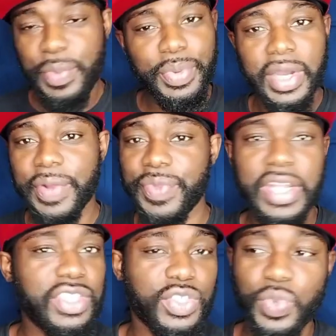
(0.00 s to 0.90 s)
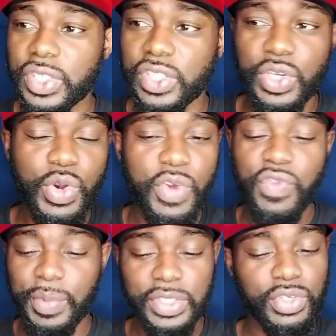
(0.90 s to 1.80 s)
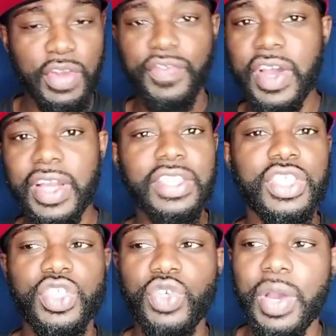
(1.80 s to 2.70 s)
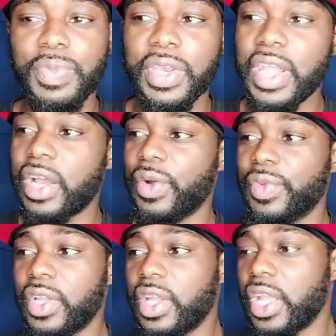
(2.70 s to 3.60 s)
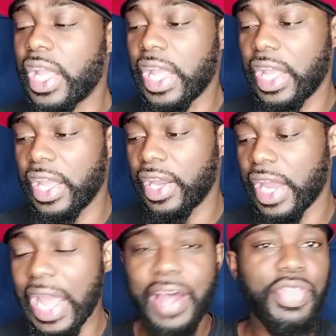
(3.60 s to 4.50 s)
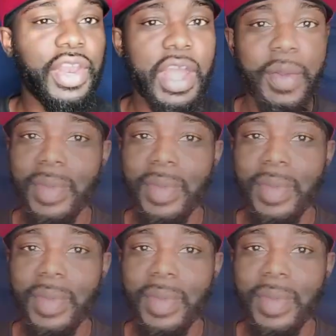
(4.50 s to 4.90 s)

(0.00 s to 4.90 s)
but it just wasn't going for me. So I finally just dropped it down. And after that,